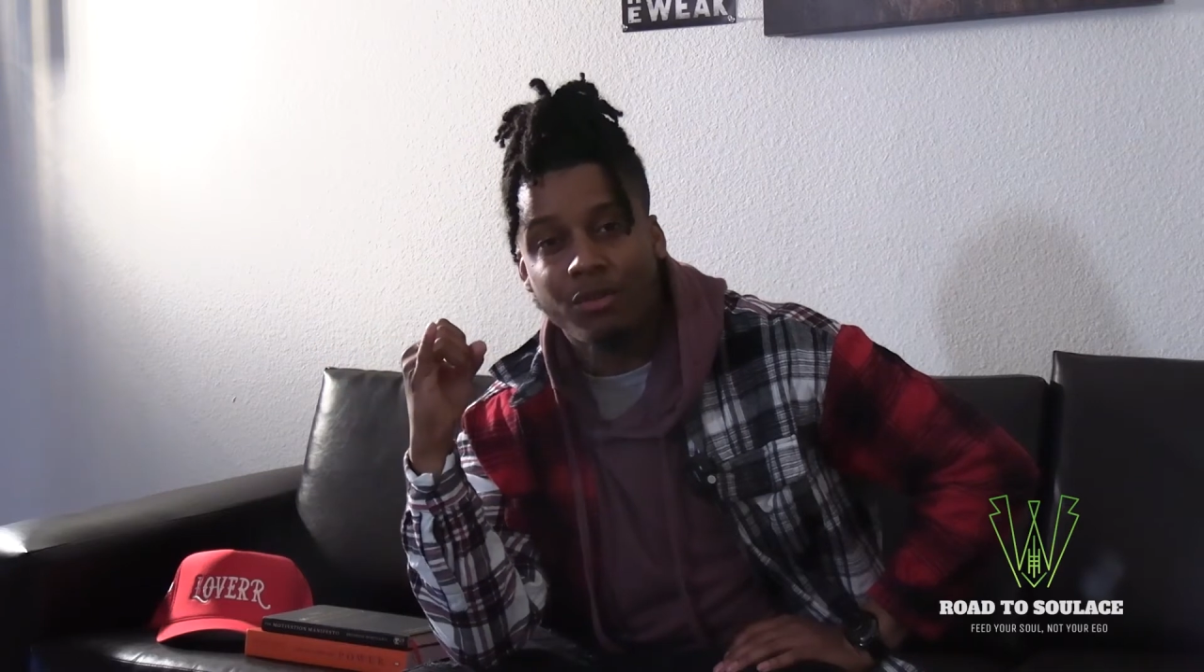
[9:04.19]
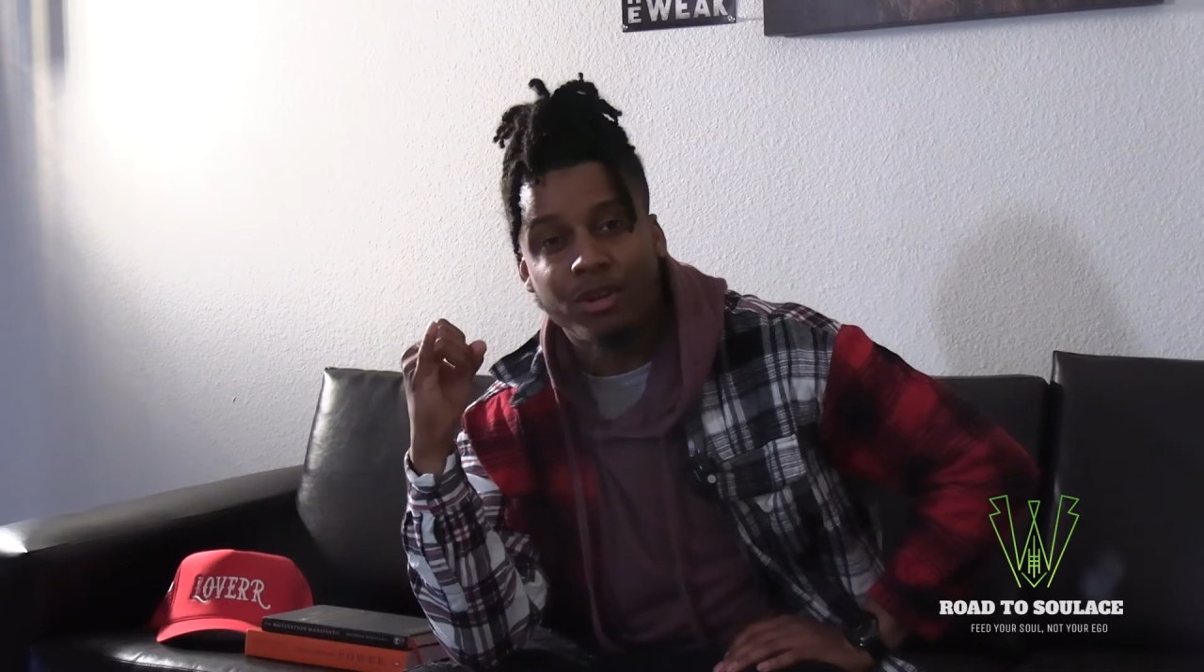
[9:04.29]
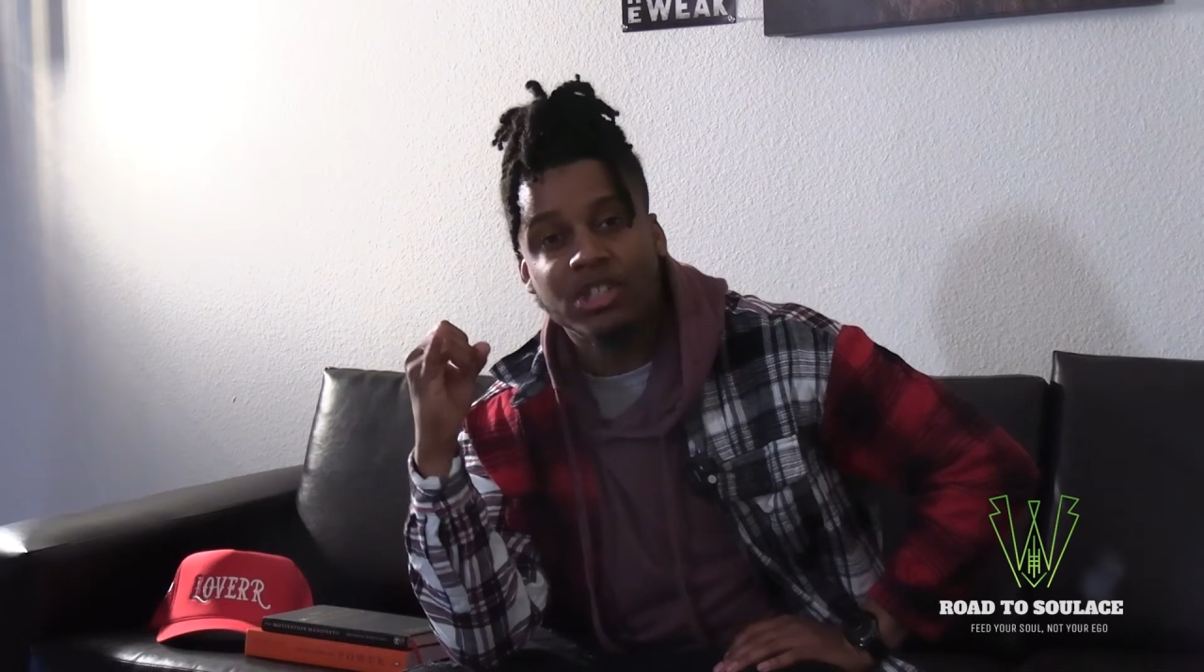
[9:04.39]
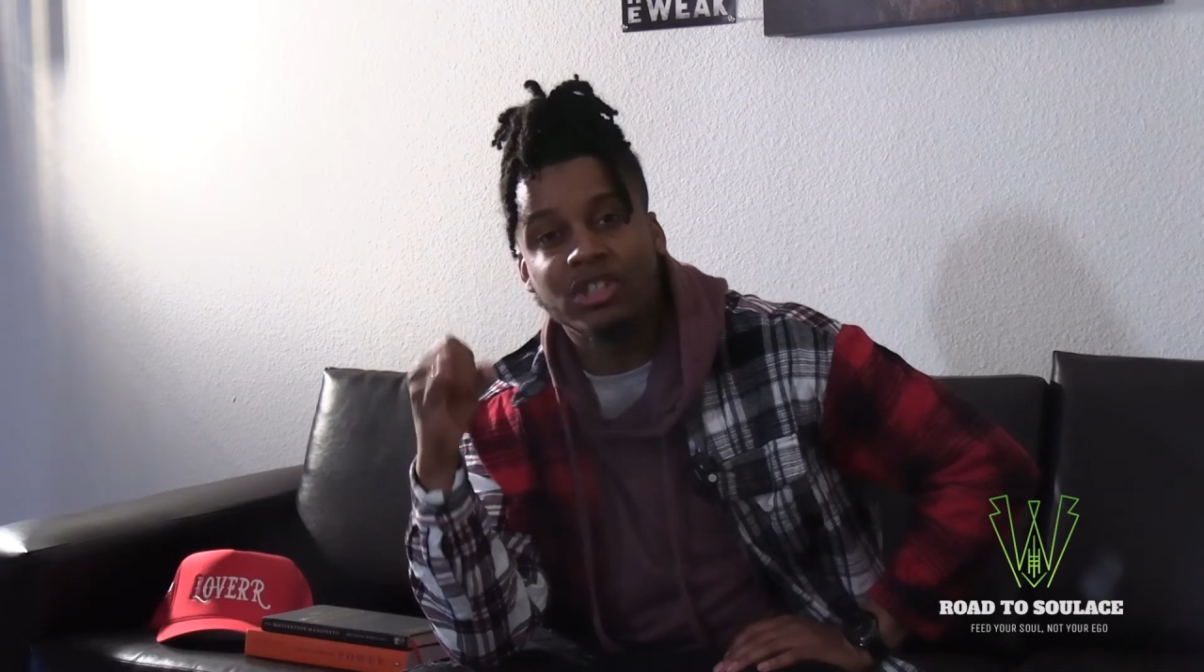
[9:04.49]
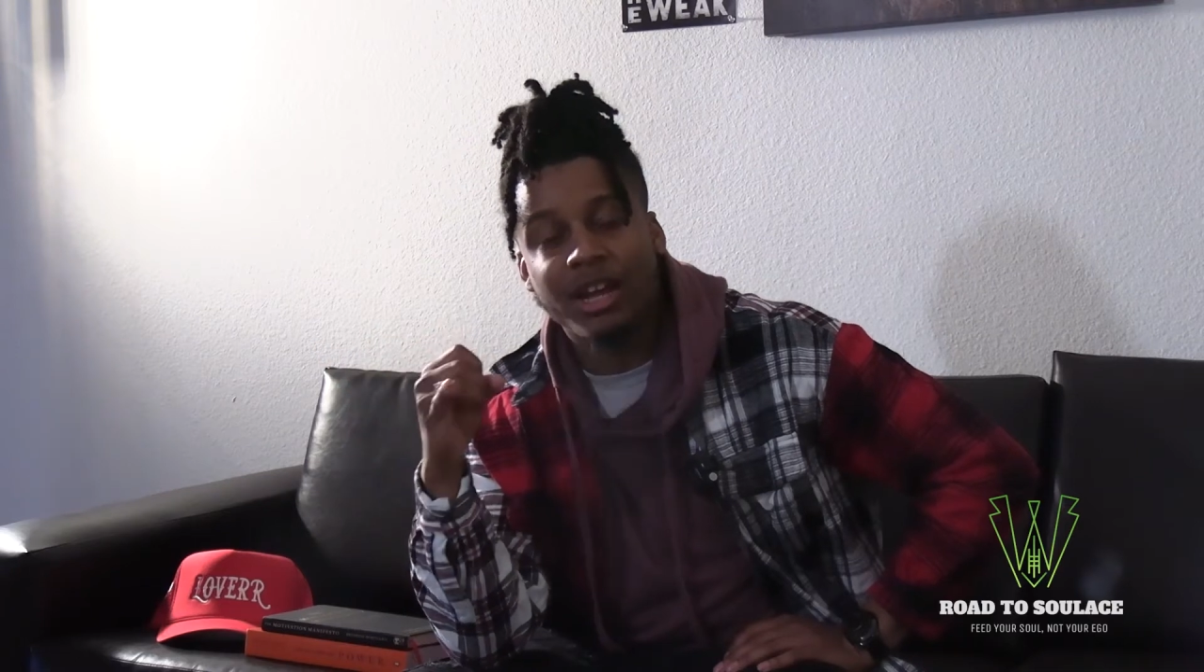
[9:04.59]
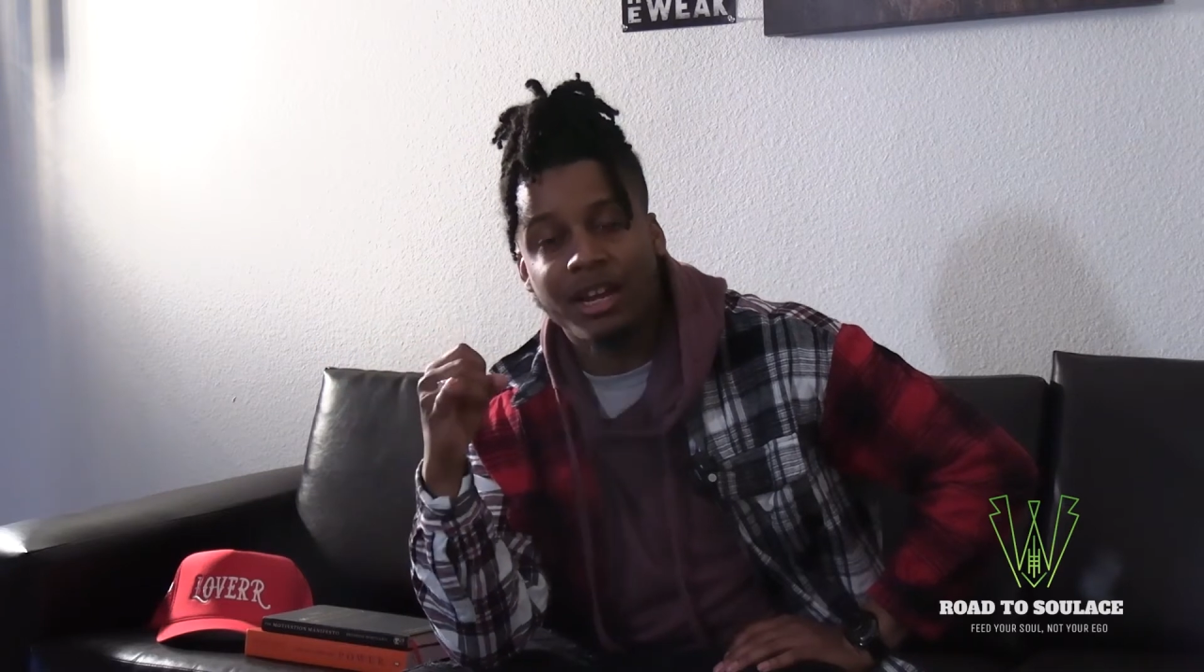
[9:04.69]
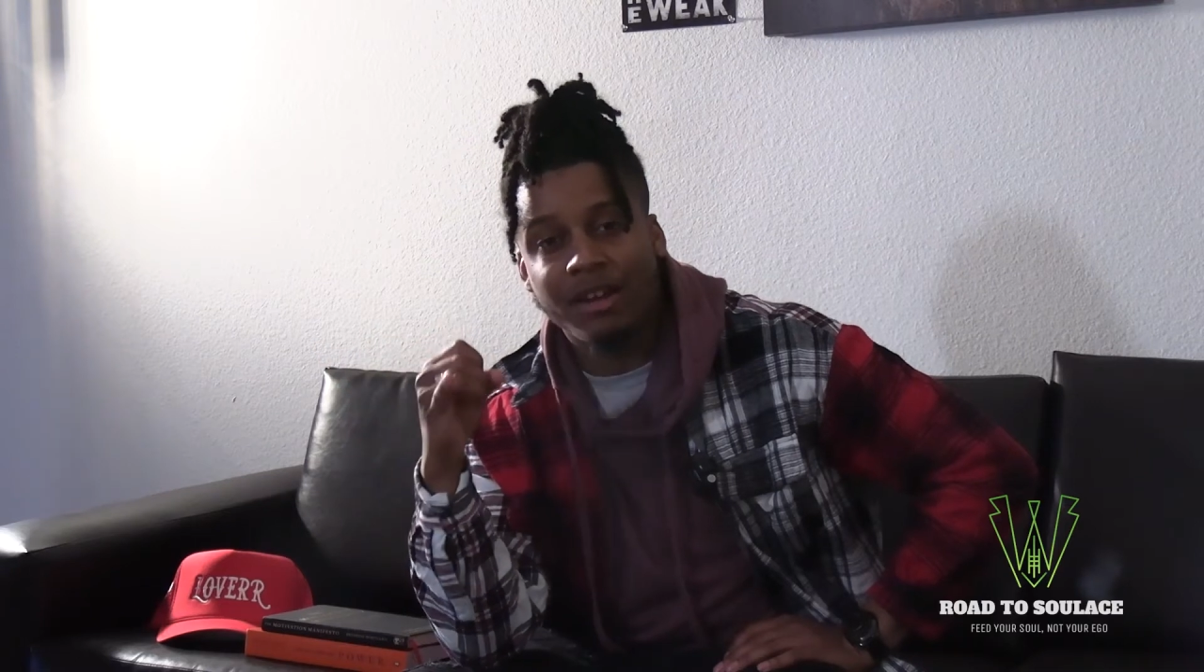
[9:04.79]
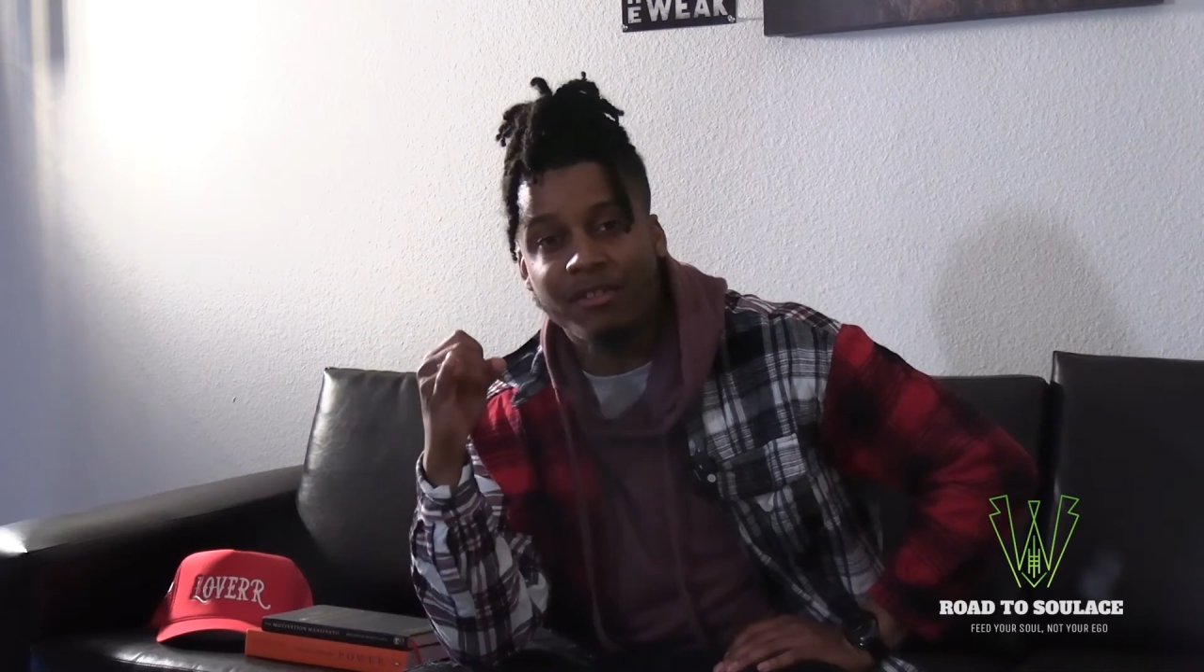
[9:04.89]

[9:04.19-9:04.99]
originator